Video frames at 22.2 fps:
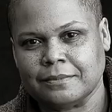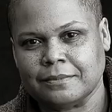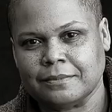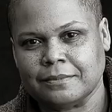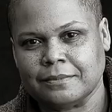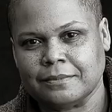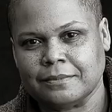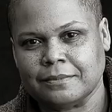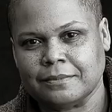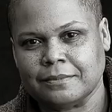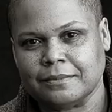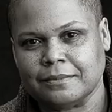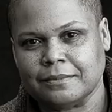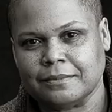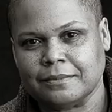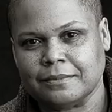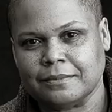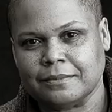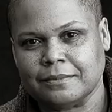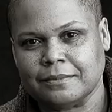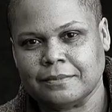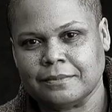
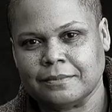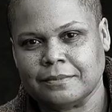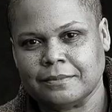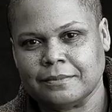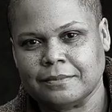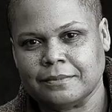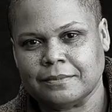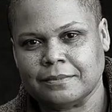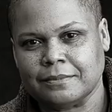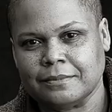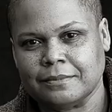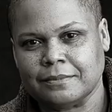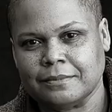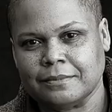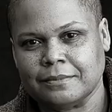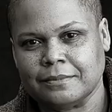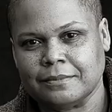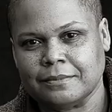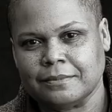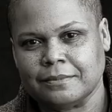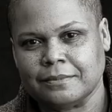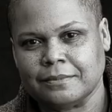
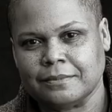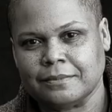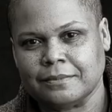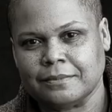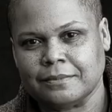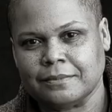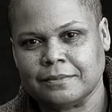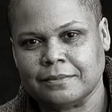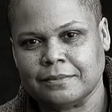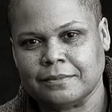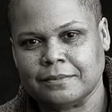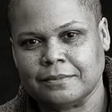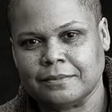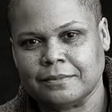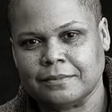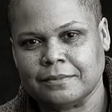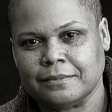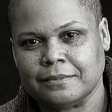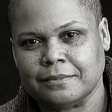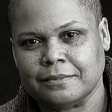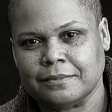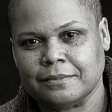
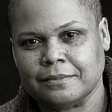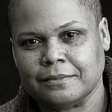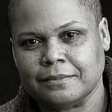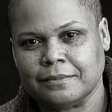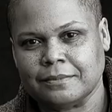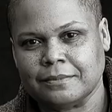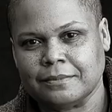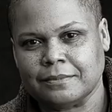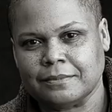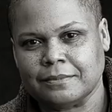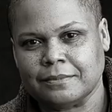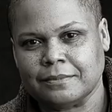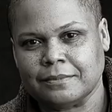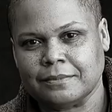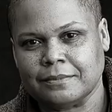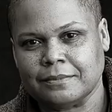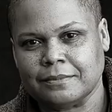(silent)